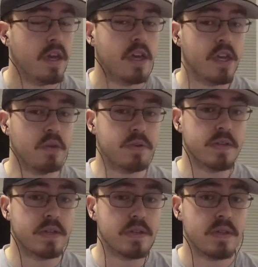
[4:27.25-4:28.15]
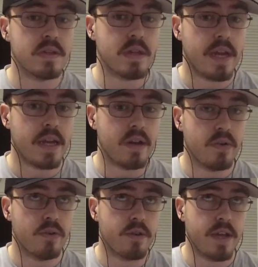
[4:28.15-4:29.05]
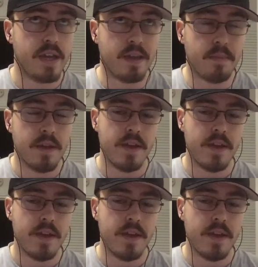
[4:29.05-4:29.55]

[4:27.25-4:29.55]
He was an assistant at Notre Dame.